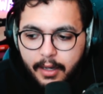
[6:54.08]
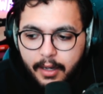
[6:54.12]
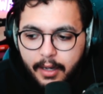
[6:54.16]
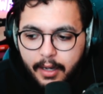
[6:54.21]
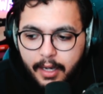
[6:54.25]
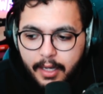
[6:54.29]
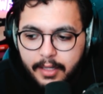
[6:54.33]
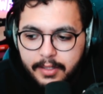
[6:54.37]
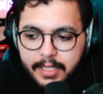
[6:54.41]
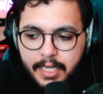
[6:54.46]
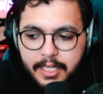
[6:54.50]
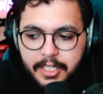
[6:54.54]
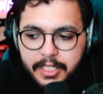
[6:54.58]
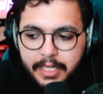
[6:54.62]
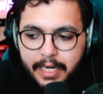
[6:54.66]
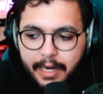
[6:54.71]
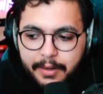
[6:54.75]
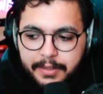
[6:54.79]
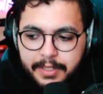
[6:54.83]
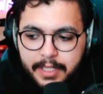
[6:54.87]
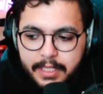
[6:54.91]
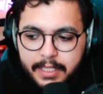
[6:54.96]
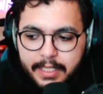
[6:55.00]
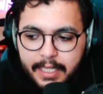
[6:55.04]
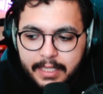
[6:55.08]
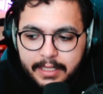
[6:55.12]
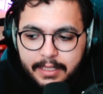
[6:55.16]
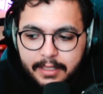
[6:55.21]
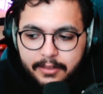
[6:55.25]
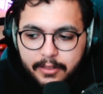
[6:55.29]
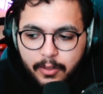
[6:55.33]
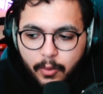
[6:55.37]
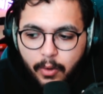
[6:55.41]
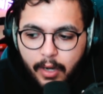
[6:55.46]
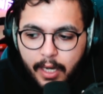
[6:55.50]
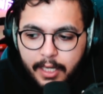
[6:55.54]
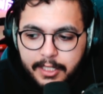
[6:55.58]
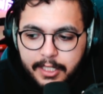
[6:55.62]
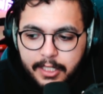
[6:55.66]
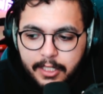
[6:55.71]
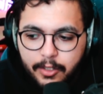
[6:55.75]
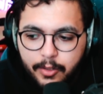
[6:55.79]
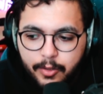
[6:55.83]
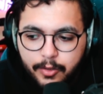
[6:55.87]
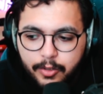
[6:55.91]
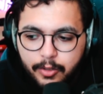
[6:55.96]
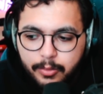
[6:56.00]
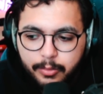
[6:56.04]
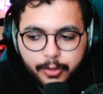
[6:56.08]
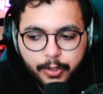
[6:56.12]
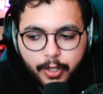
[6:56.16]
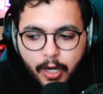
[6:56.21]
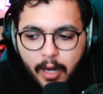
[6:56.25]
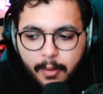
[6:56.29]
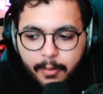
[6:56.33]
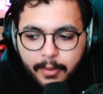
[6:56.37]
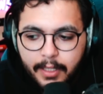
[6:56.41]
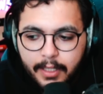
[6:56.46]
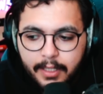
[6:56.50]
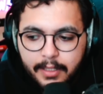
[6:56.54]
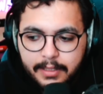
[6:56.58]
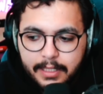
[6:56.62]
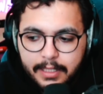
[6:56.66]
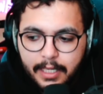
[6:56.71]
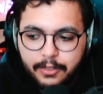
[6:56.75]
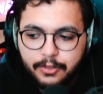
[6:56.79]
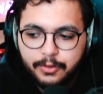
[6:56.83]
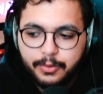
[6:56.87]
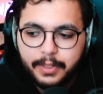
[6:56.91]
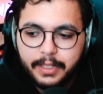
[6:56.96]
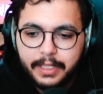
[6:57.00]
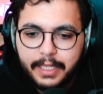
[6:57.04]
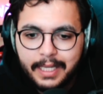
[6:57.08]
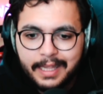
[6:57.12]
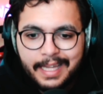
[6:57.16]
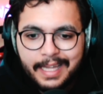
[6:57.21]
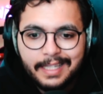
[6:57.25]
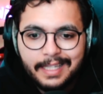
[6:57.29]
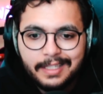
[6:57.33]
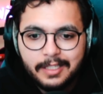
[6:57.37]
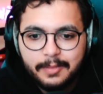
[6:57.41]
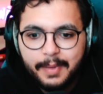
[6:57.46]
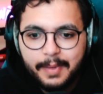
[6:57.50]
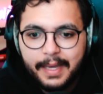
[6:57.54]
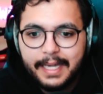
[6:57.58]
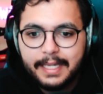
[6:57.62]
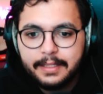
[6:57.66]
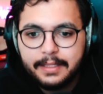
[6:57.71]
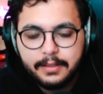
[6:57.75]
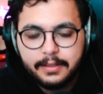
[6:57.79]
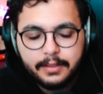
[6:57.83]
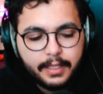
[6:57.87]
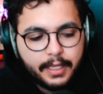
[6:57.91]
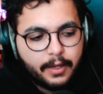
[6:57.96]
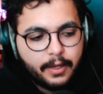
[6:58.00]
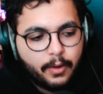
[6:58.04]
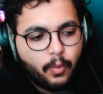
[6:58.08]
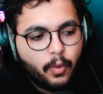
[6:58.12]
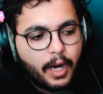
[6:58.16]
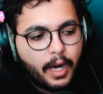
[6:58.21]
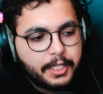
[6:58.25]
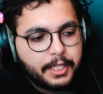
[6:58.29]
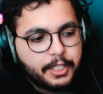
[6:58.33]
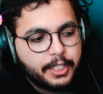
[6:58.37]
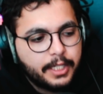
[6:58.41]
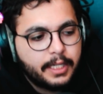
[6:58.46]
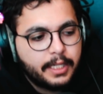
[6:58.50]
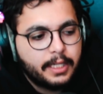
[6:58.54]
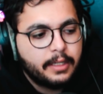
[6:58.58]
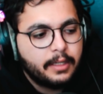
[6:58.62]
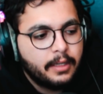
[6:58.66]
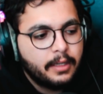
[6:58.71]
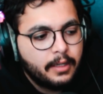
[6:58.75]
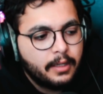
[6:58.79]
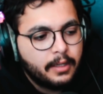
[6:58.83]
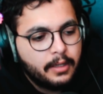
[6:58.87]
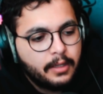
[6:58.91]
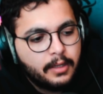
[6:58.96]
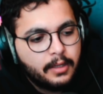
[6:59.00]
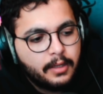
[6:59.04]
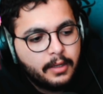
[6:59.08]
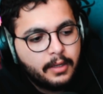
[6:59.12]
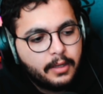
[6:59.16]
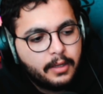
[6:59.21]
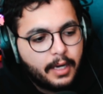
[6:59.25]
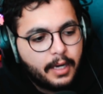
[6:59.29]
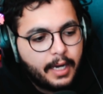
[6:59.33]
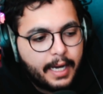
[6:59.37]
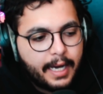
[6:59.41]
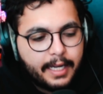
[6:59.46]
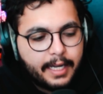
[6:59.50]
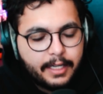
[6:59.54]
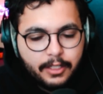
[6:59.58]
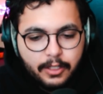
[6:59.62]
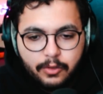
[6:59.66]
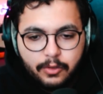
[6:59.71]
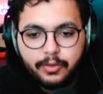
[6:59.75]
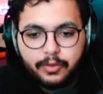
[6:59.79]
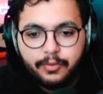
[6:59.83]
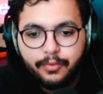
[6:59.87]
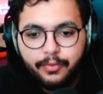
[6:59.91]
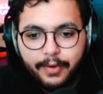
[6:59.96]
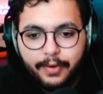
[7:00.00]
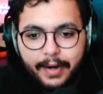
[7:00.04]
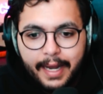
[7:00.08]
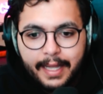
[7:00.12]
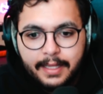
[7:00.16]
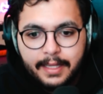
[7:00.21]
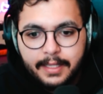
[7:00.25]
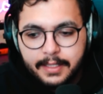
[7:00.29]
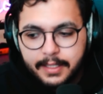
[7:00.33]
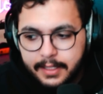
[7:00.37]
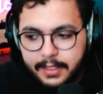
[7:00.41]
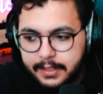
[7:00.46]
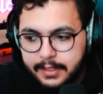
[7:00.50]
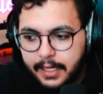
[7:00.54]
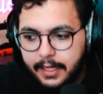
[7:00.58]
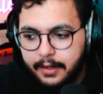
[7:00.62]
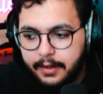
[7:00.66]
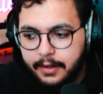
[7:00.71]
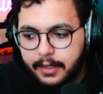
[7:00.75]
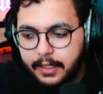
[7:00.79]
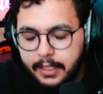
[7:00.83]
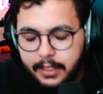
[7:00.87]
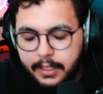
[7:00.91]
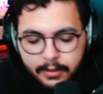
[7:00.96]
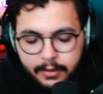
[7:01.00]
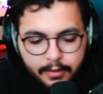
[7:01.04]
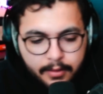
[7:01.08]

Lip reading: Essentially, I was addicted to watching YouTube drama because I was really in that space, like watching. I had YouTube friends, etc.